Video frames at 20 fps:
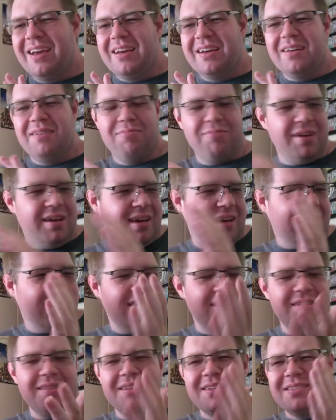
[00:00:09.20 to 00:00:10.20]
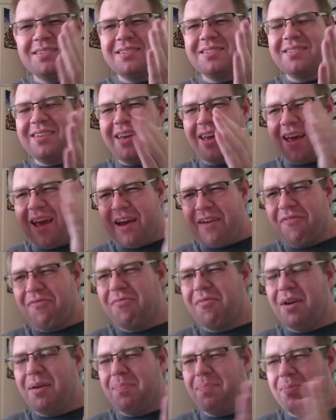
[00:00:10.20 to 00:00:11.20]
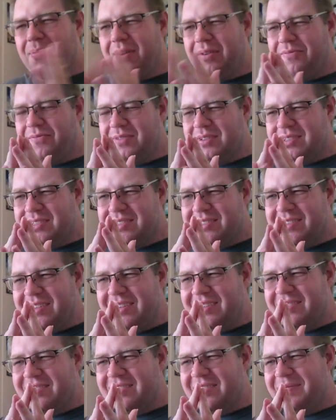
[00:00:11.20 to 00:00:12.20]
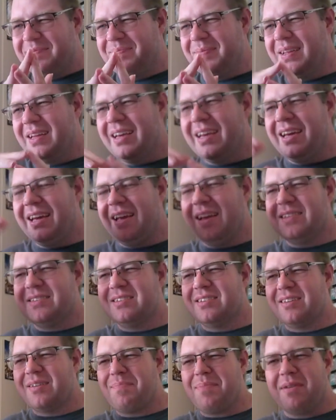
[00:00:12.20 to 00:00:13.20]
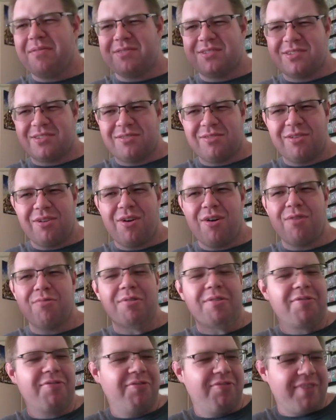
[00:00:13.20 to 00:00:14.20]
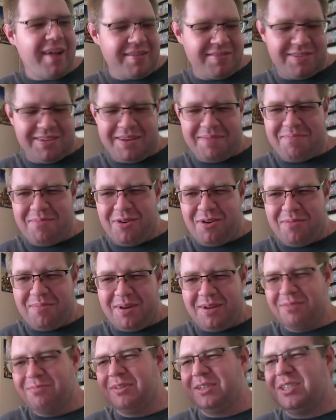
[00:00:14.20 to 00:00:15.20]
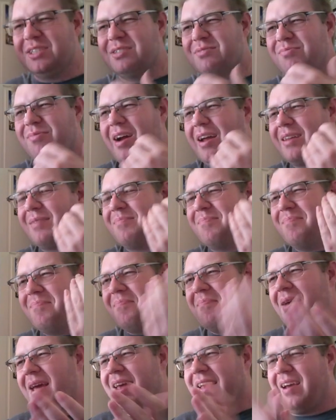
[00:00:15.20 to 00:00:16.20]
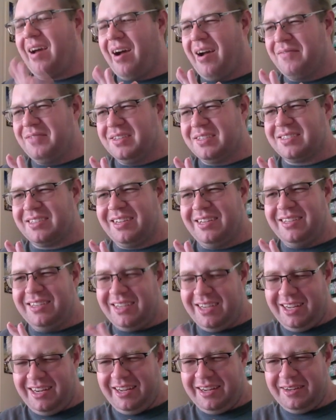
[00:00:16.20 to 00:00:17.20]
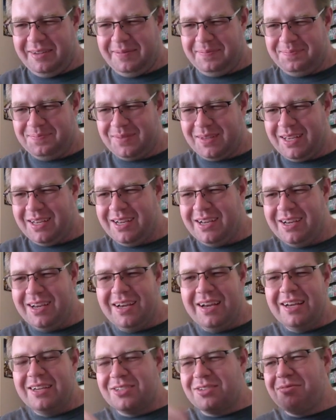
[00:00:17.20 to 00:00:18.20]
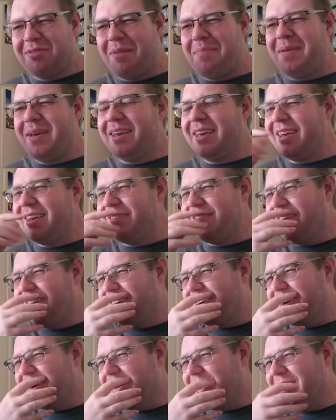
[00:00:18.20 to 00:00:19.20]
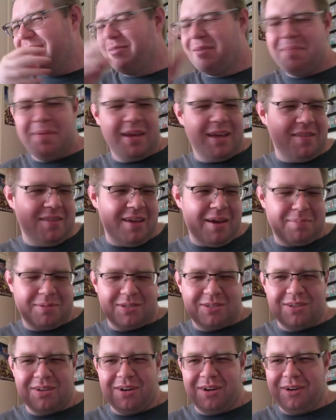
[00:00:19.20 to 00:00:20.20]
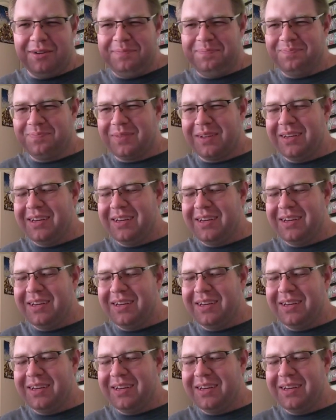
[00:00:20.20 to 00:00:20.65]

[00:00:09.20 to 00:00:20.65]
This is the halfway point for the season. It's a bit of slow reflecting moment, which is what Meg obviously needed. So we begin the episode.